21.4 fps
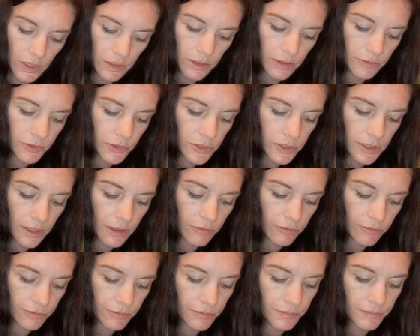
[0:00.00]
Love
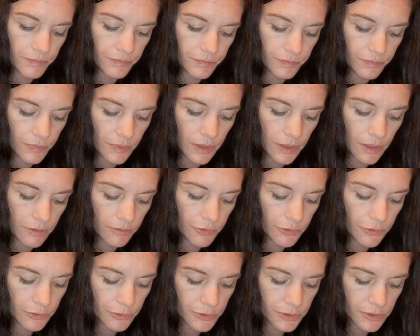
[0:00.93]
yourself. Love
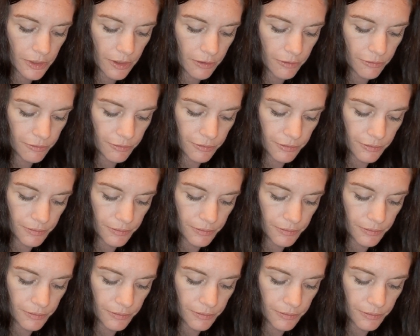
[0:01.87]
yourself.